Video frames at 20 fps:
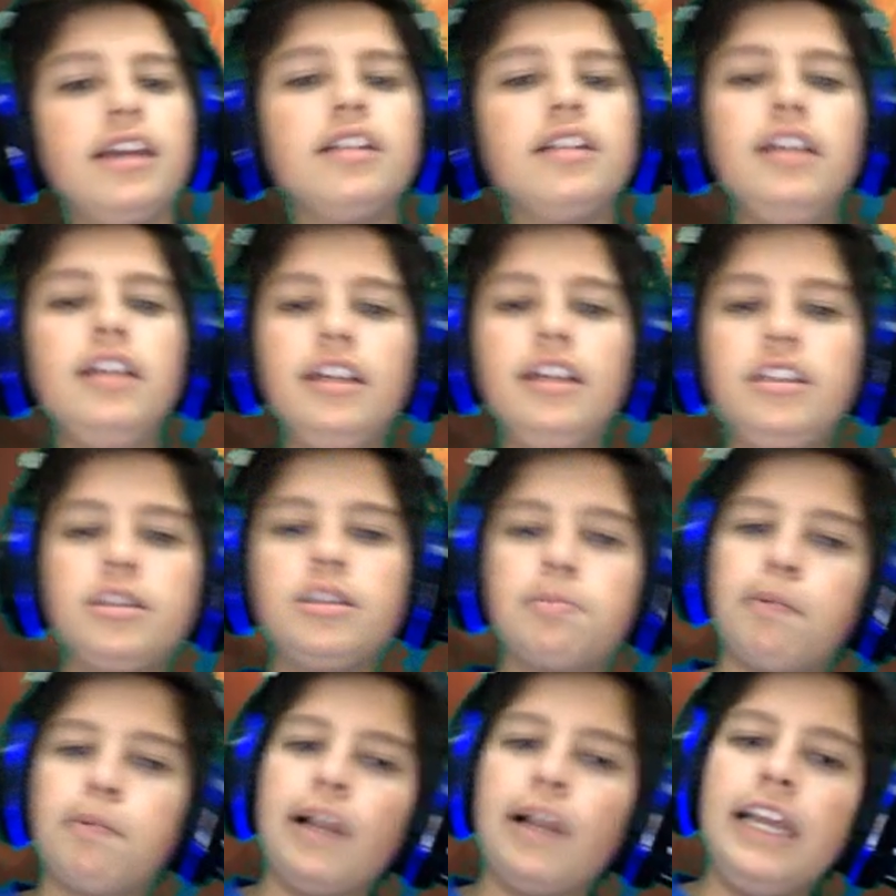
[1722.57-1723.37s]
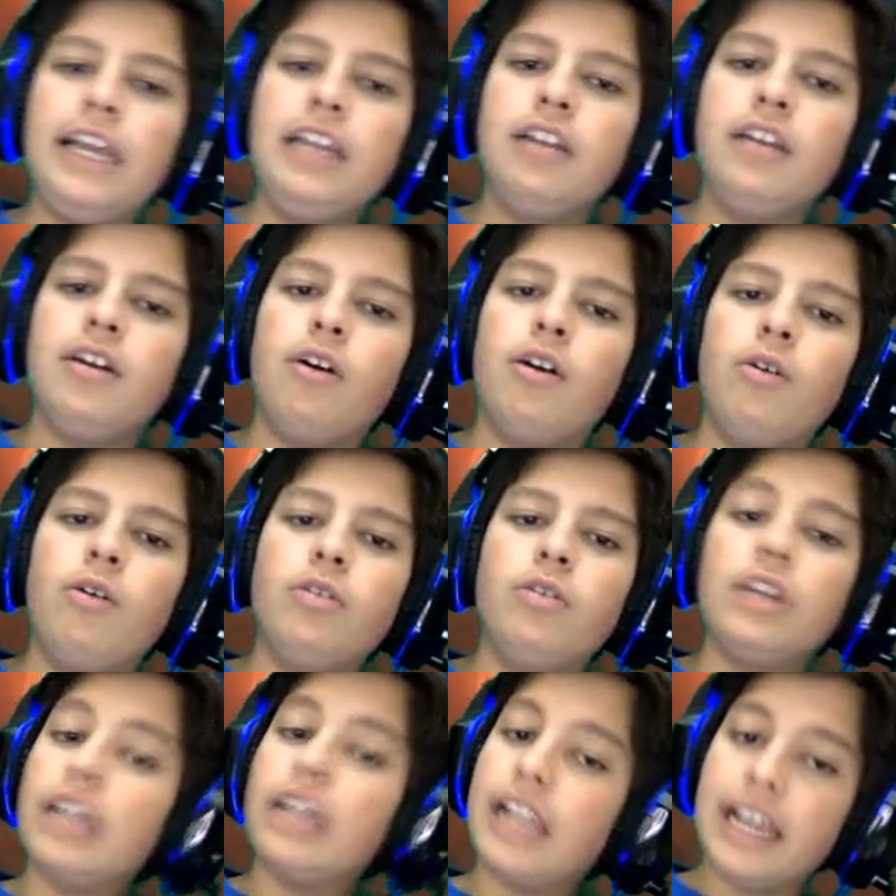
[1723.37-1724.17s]
It's plain
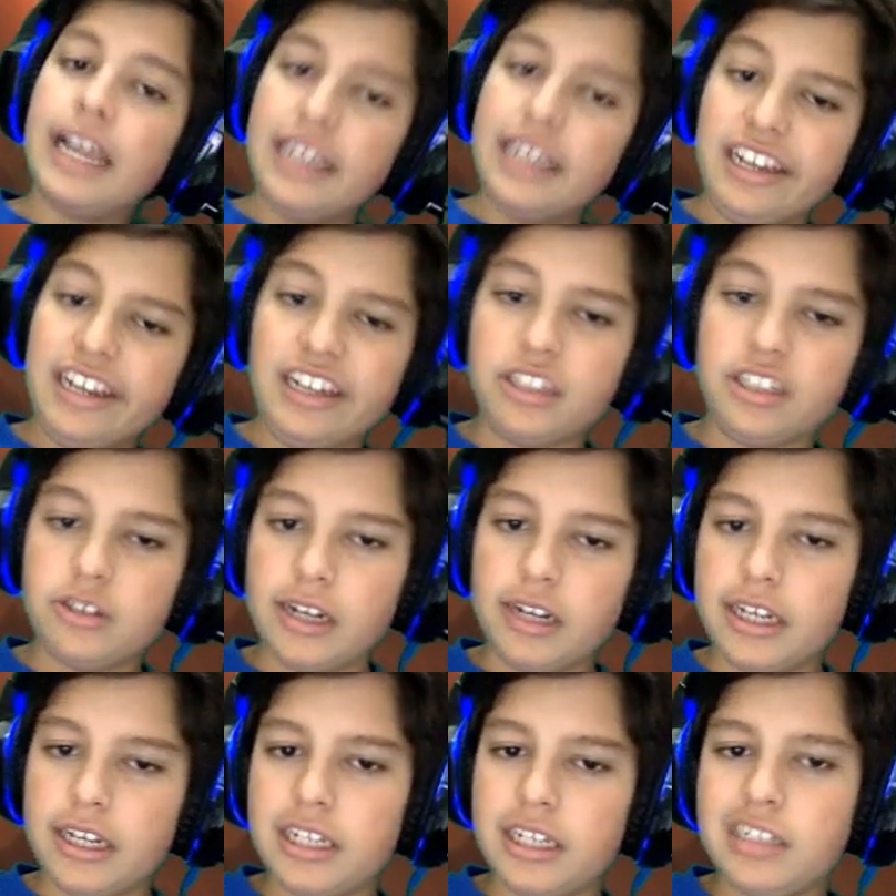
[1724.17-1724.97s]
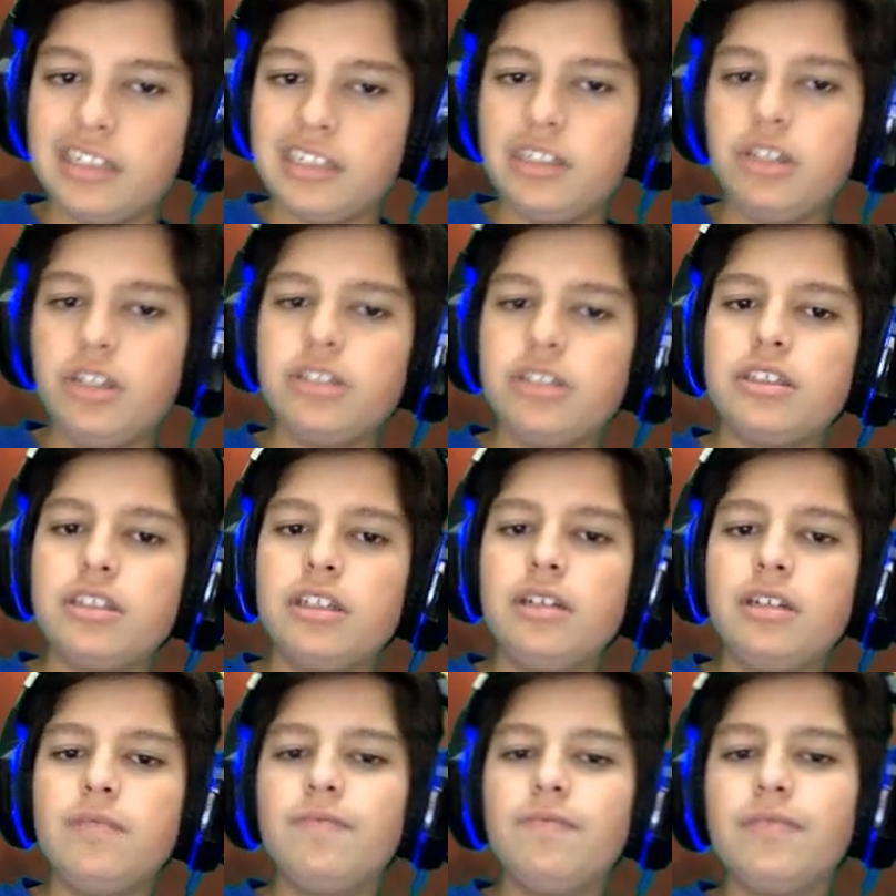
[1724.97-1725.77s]
old Lightning Strike. It's just
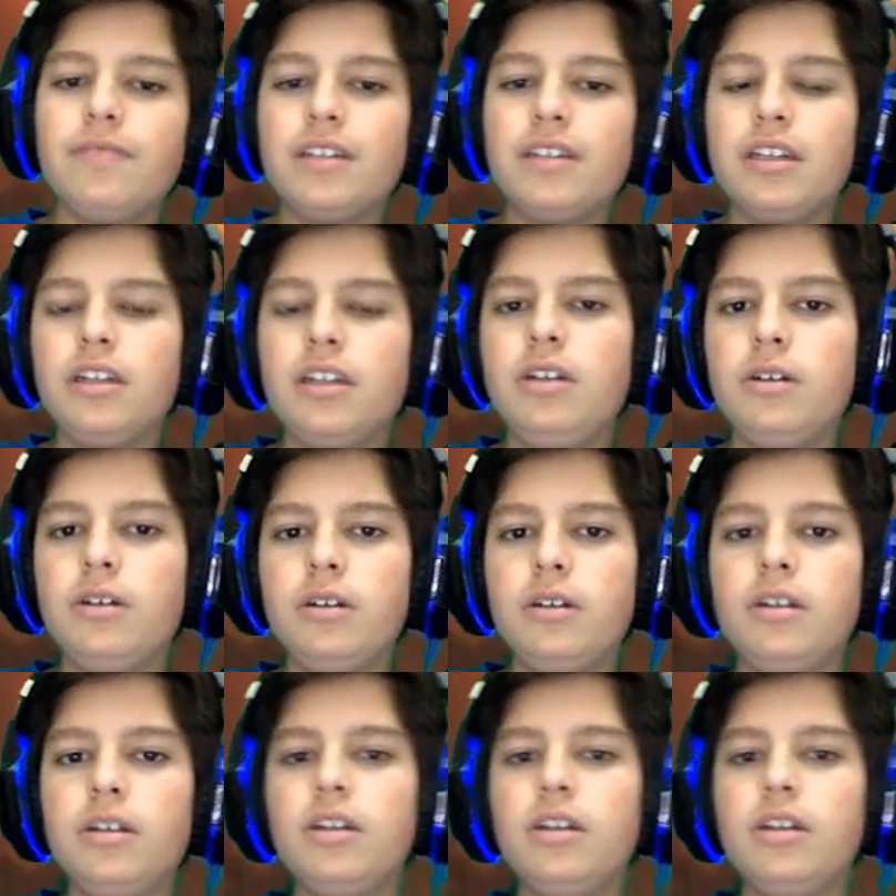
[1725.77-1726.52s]
good.